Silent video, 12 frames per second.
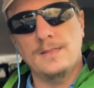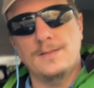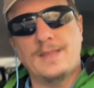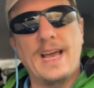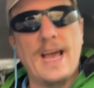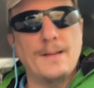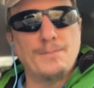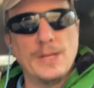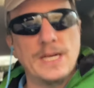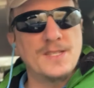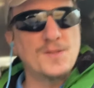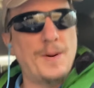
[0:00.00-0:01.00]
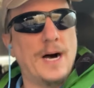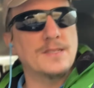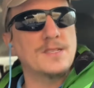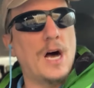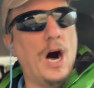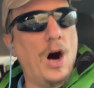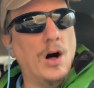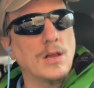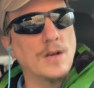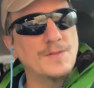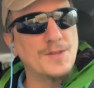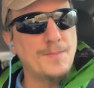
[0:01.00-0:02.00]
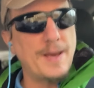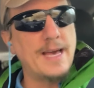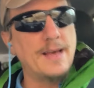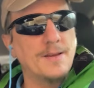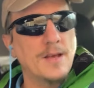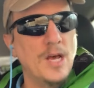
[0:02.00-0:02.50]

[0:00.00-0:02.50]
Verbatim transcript: They had blood spots all over the bed,